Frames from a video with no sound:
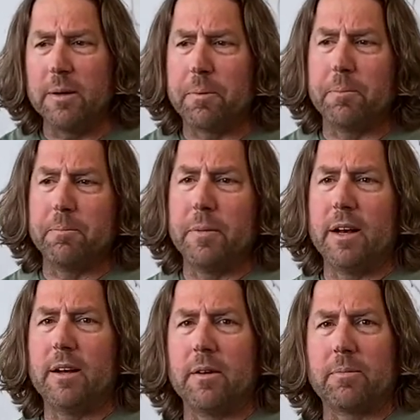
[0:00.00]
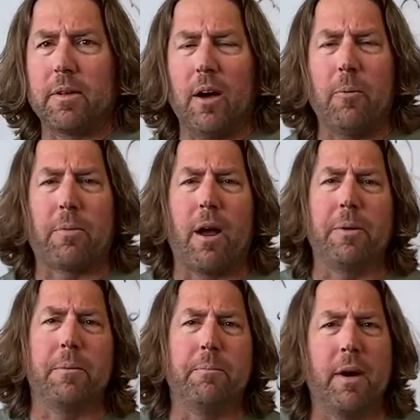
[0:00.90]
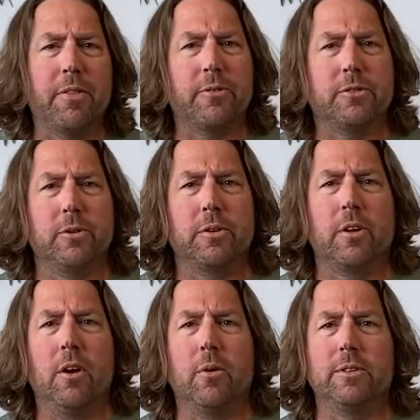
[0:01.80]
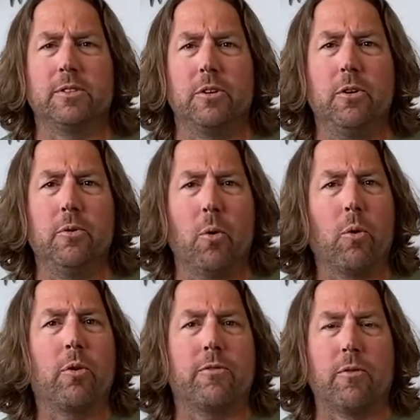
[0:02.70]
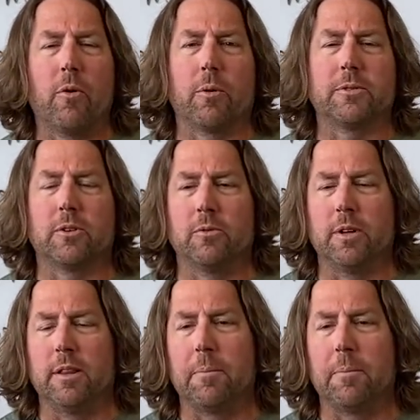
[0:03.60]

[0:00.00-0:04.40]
implemented probably a month or 2 ago is the new order form. So in the